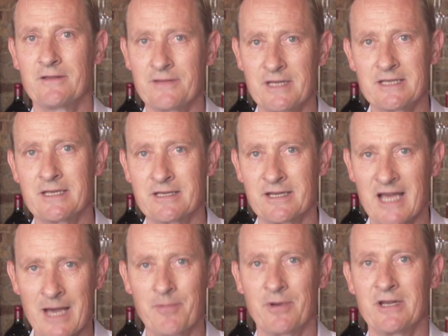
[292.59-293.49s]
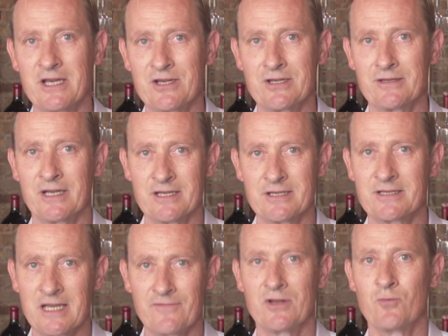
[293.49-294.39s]
this is an appellation that is
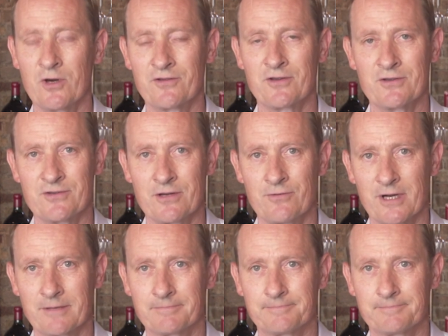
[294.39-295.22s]
definitely worth considering.